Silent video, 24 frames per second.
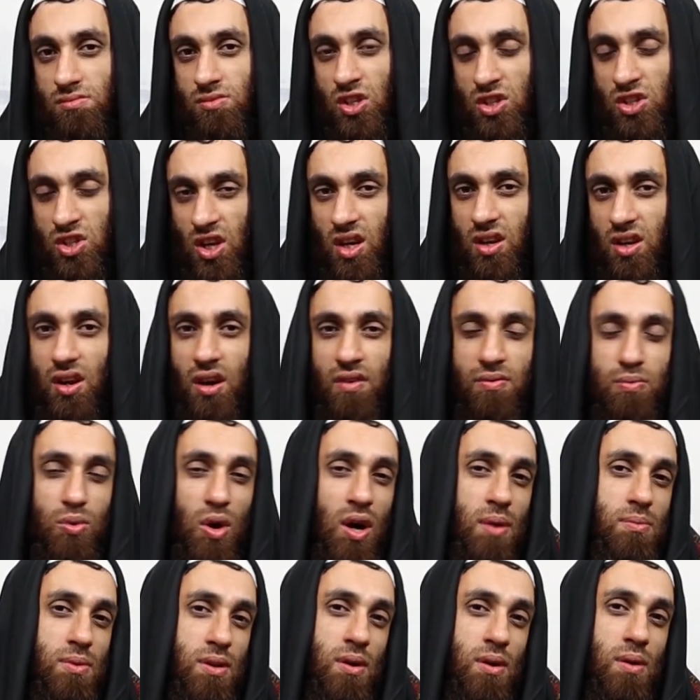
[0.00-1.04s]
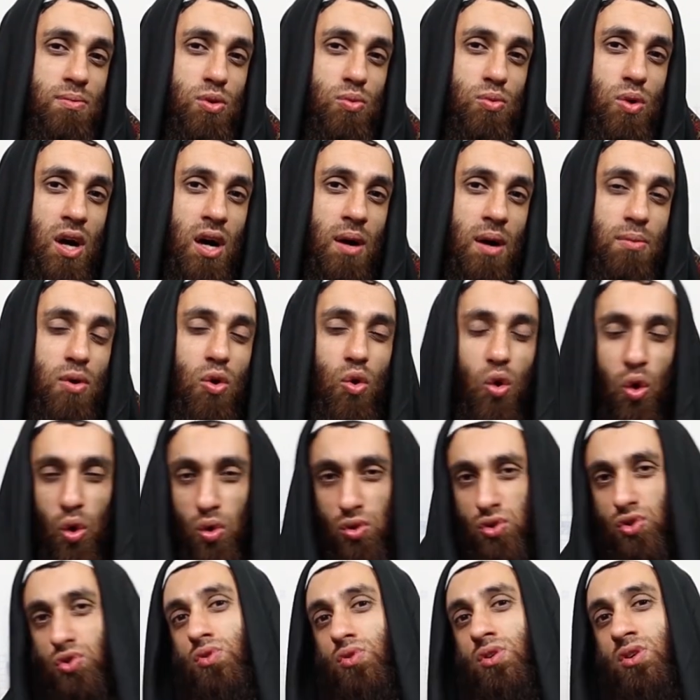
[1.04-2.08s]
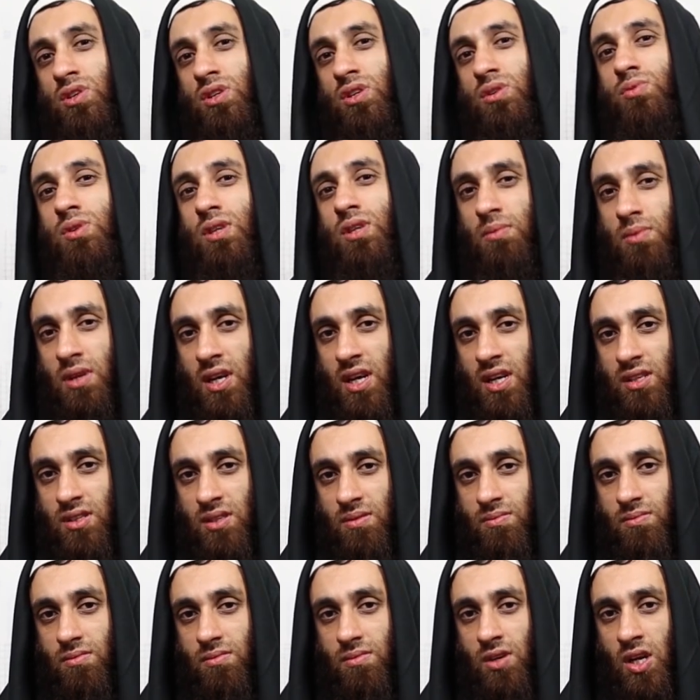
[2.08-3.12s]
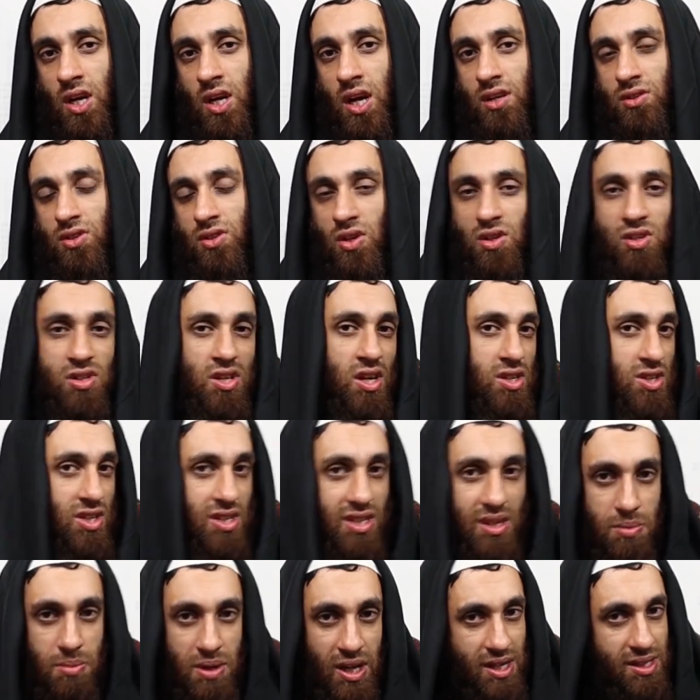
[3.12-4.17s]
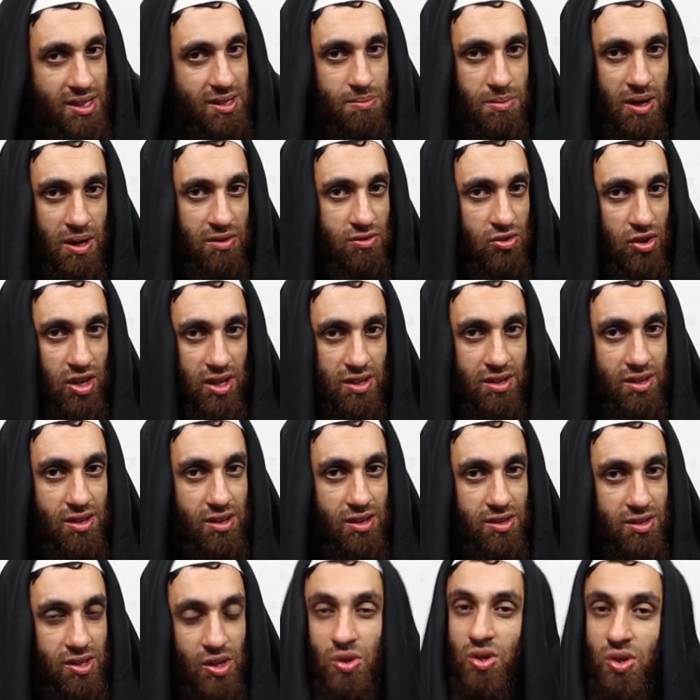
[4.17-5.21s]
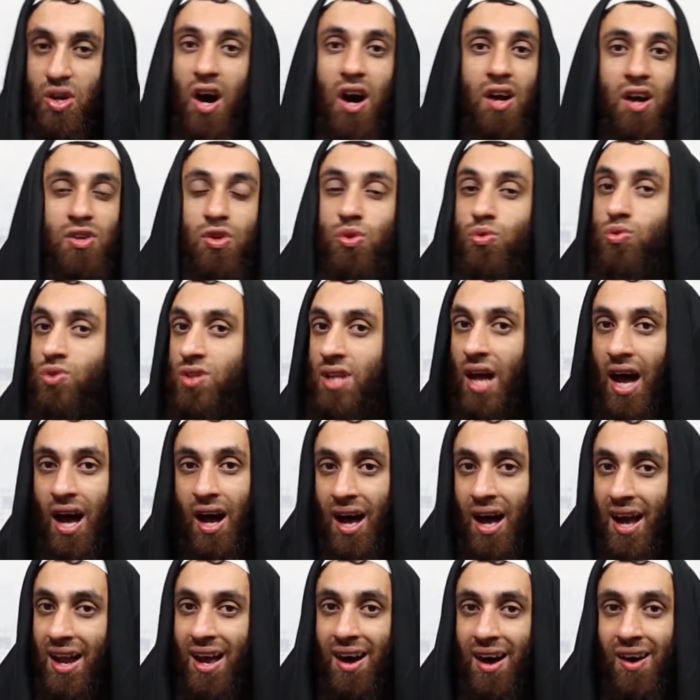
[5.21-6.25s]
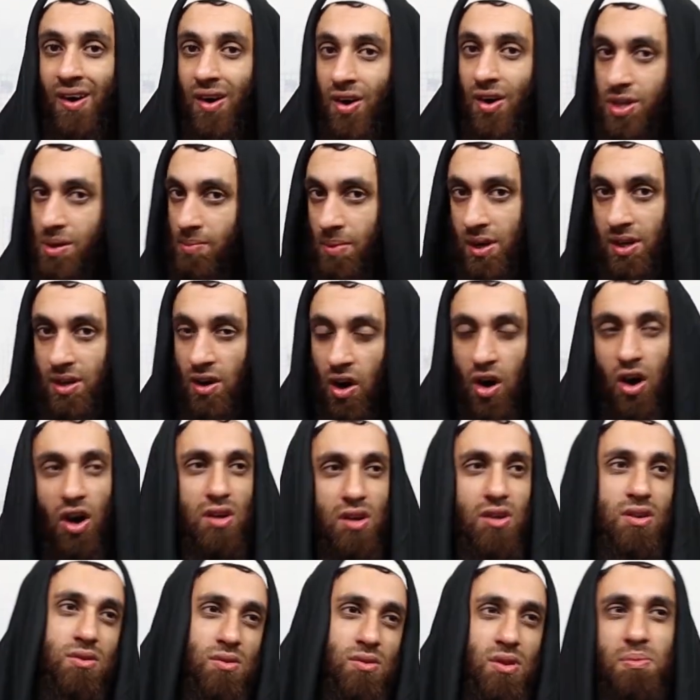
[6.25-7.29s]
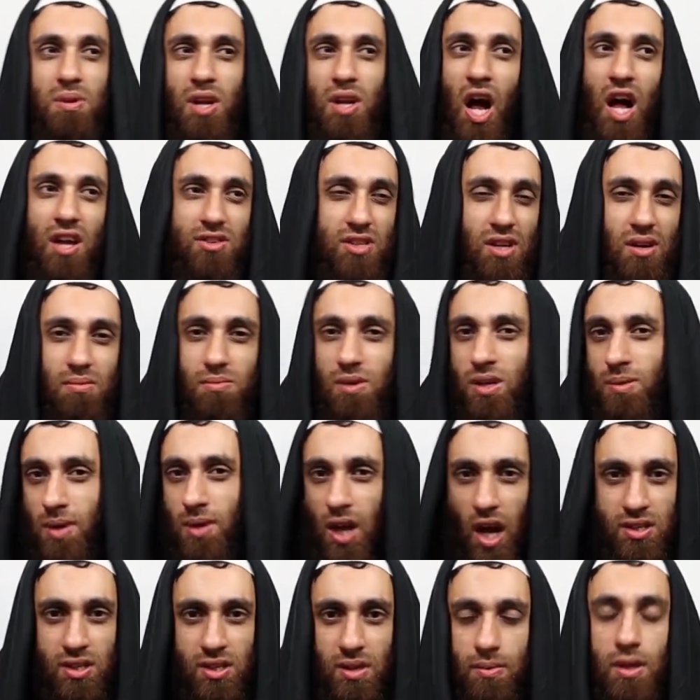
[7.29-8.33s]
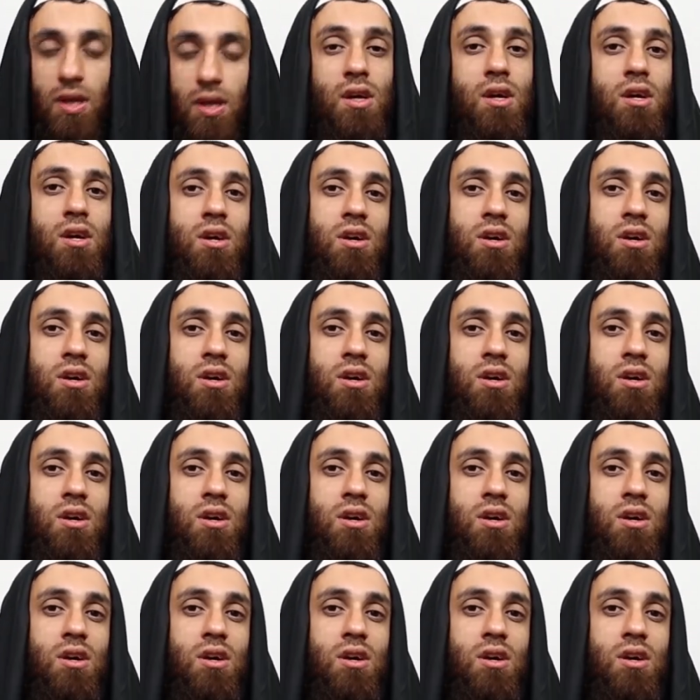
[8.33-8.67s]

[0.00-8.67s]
The son of Muhammad ibn Abdul Wahhab also agrees with Ibn Hazm. Okay, so it's not just Ibn Hazm, my friend. So you can't use that argument. Oh, Ibn Hazm.